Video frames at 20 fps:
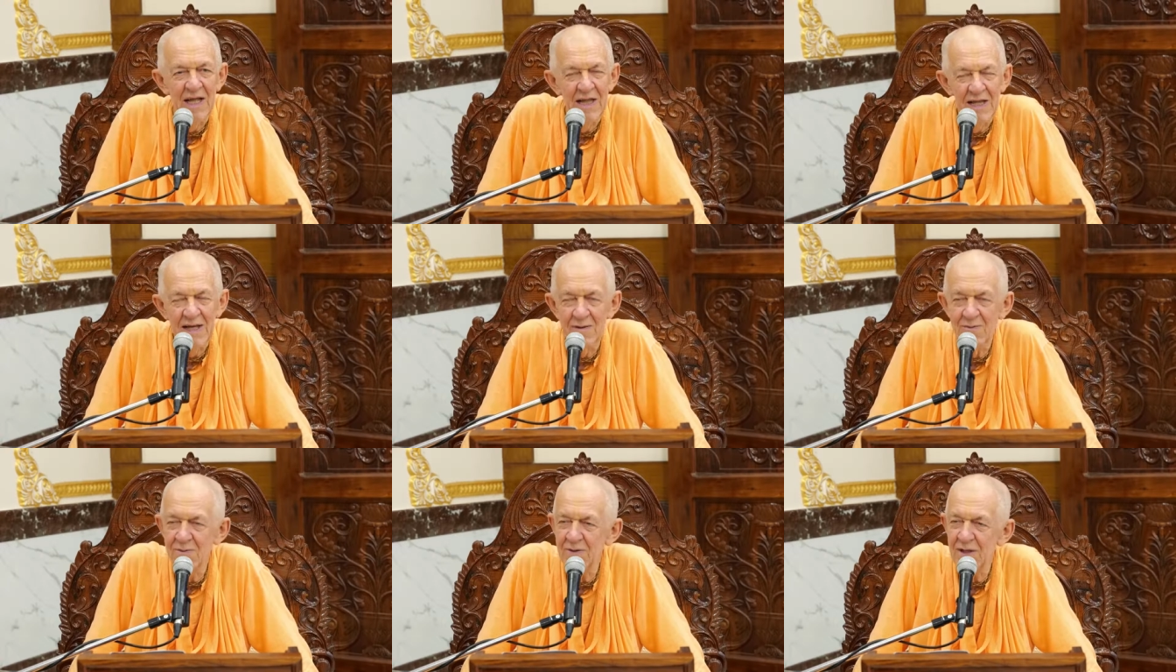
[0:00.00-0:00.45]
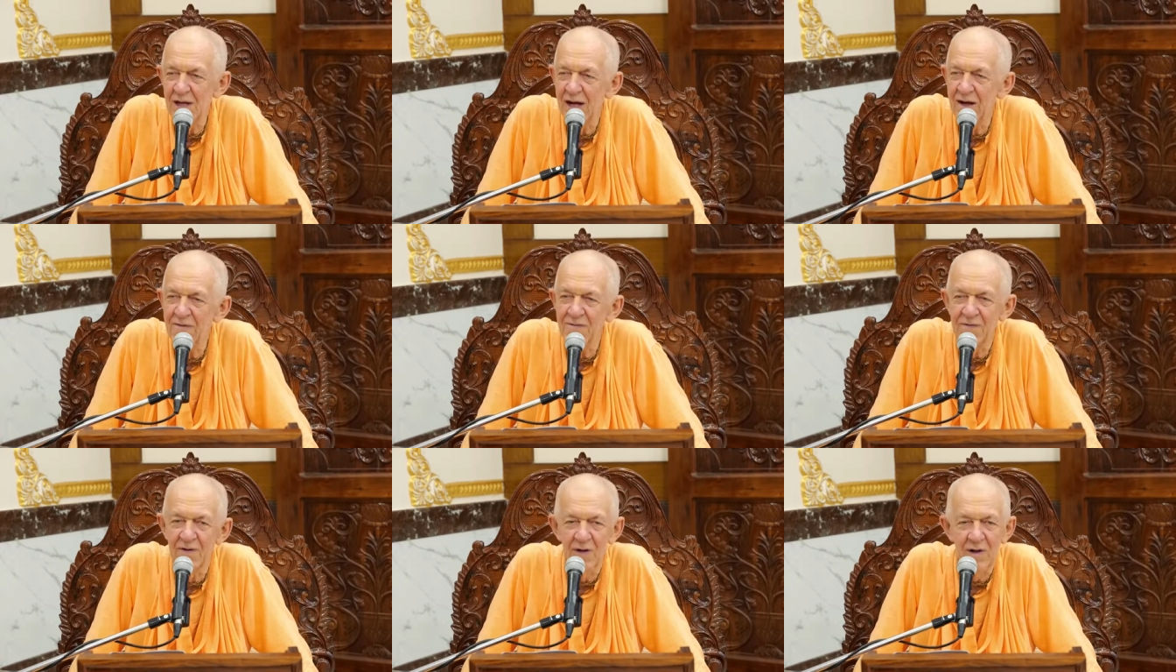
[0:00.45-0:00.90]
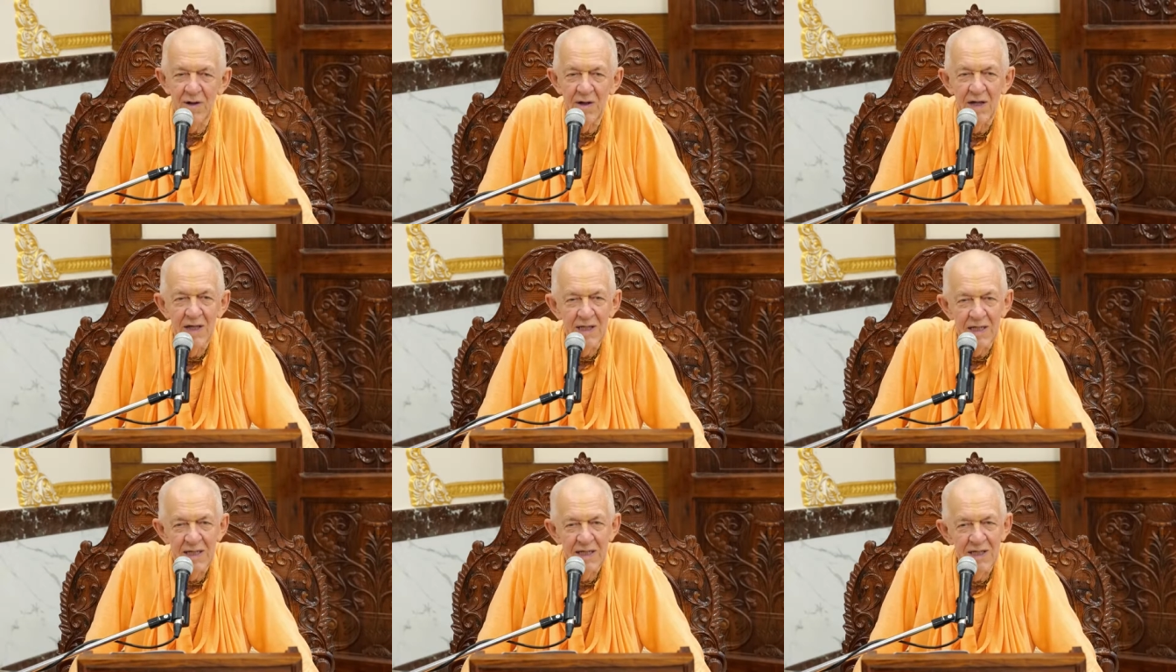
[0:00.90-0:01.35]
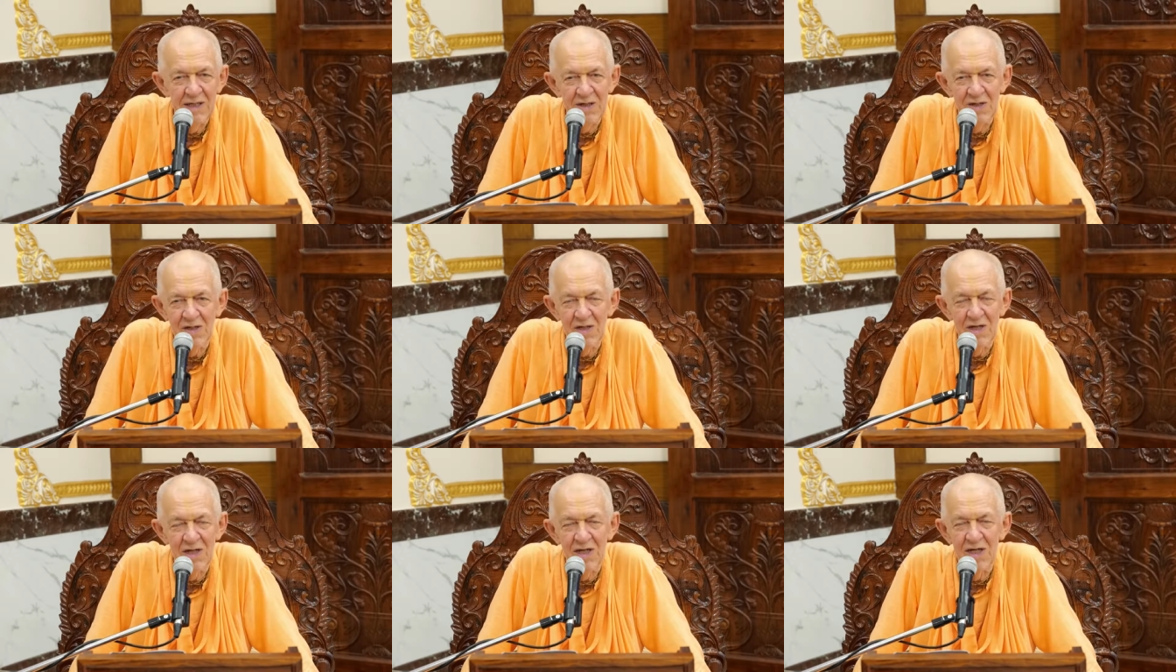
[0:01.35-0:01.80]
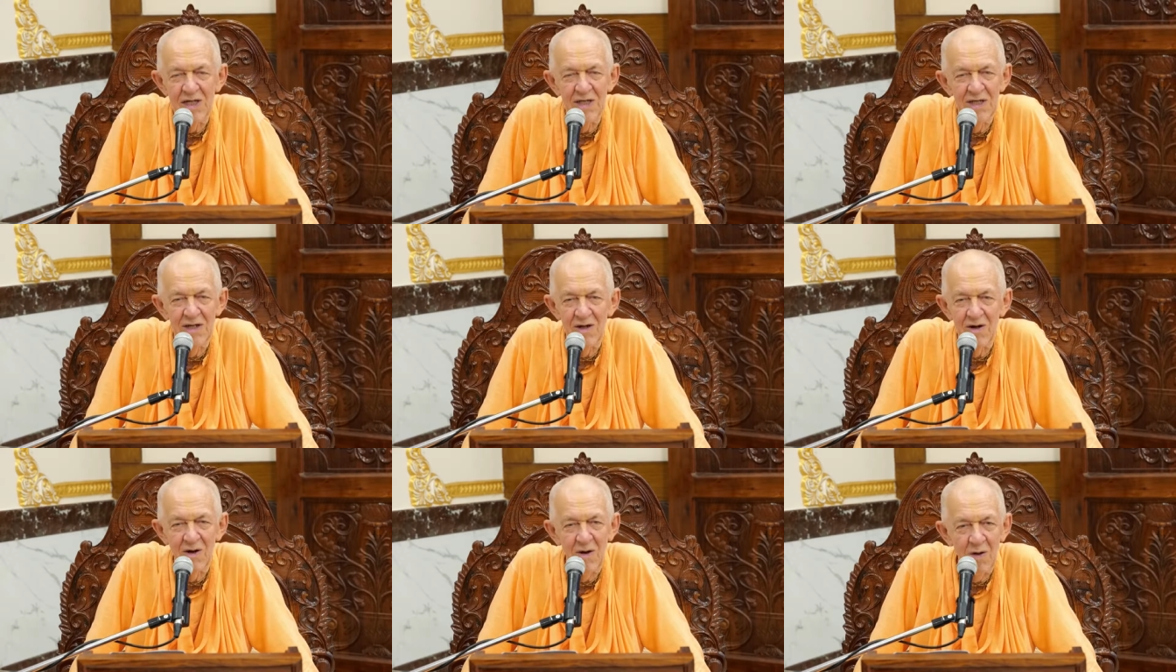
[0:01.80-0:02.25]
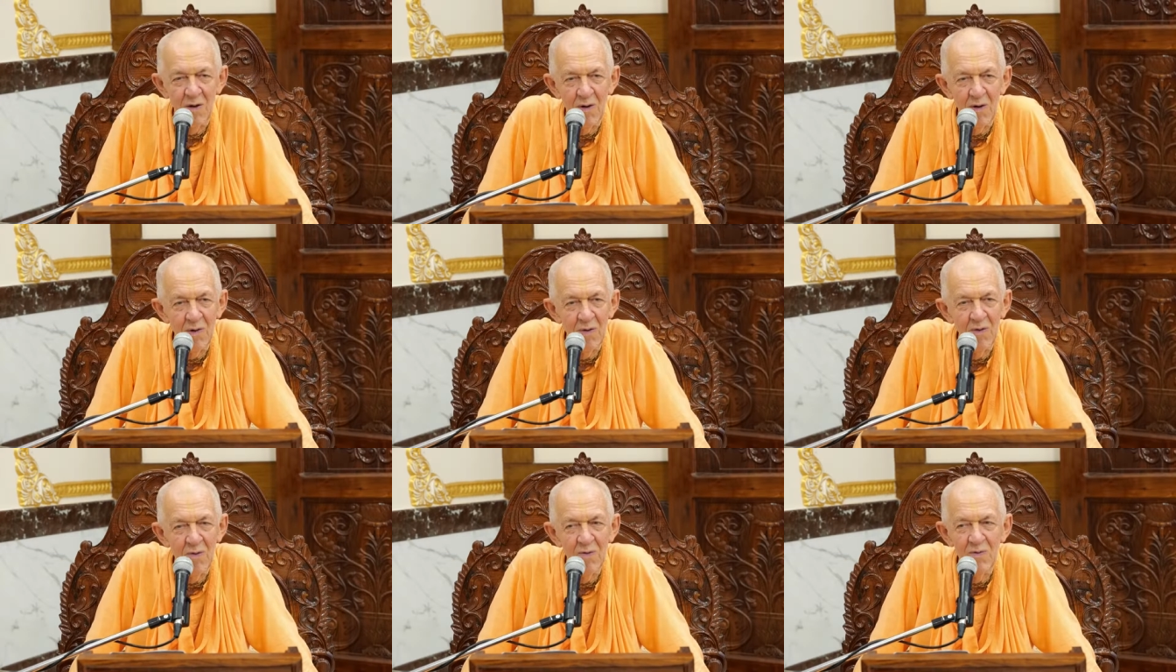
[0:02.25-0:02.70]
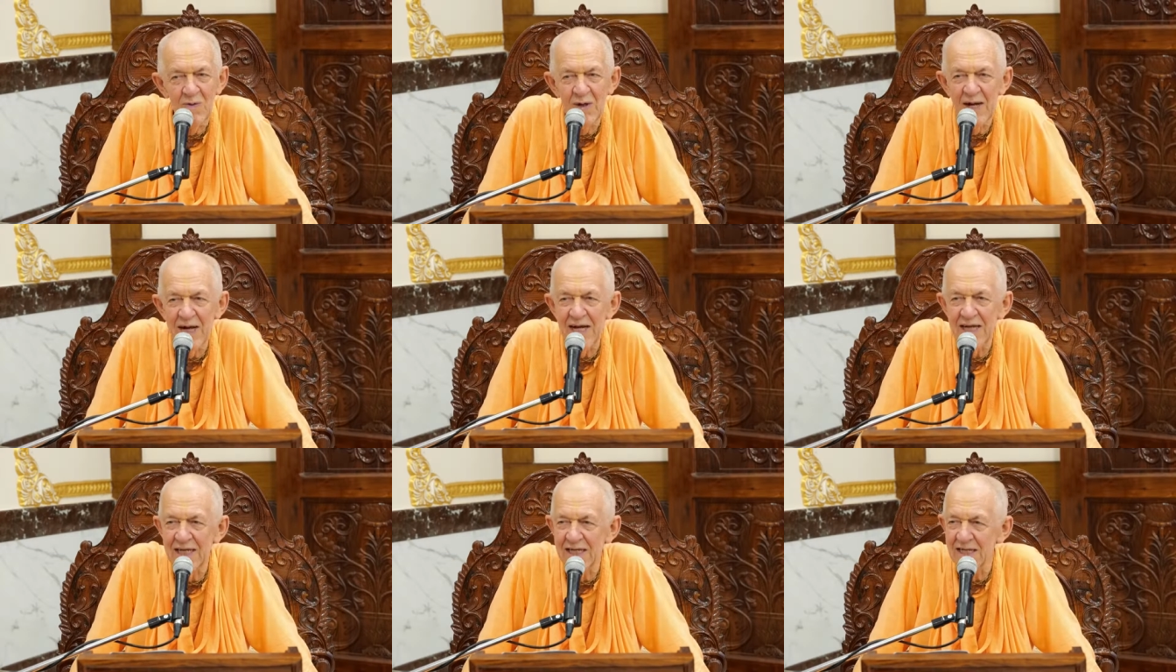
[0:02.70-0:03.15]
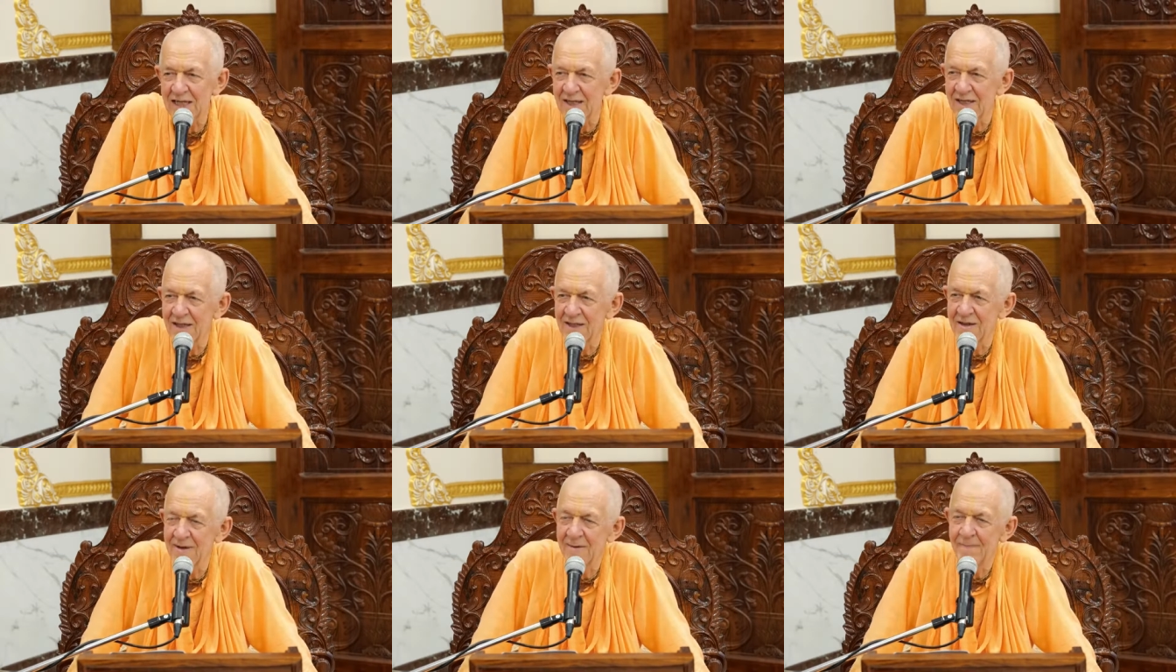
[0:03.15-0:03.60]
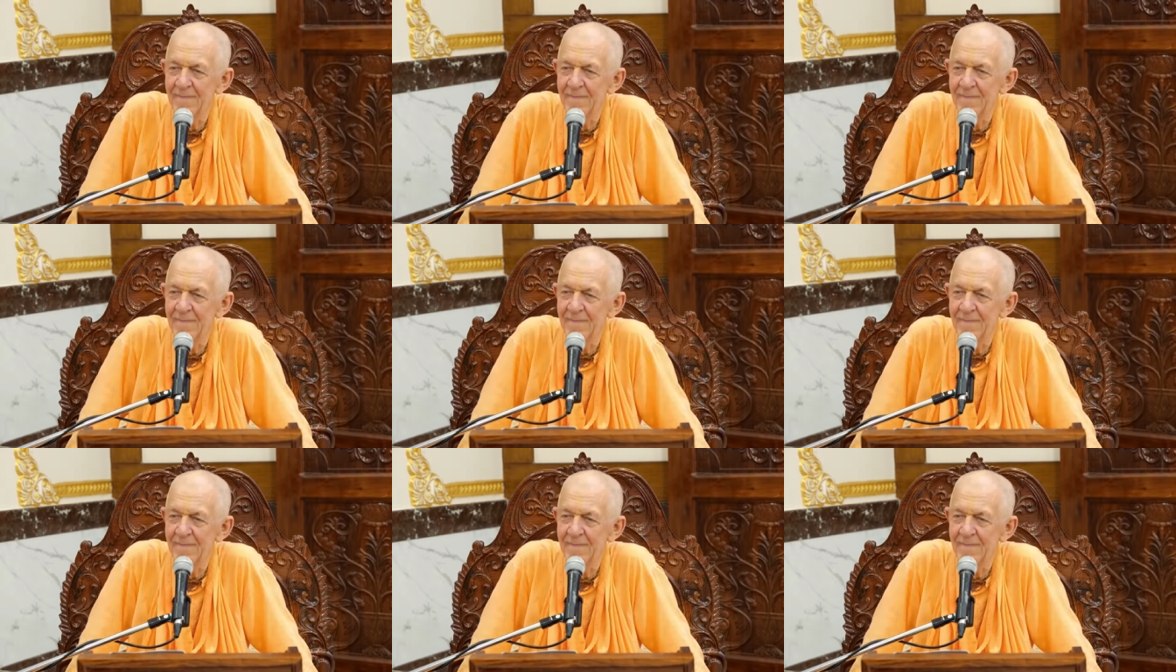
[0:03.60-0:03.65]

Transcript: and they would have the kirtan the whole night,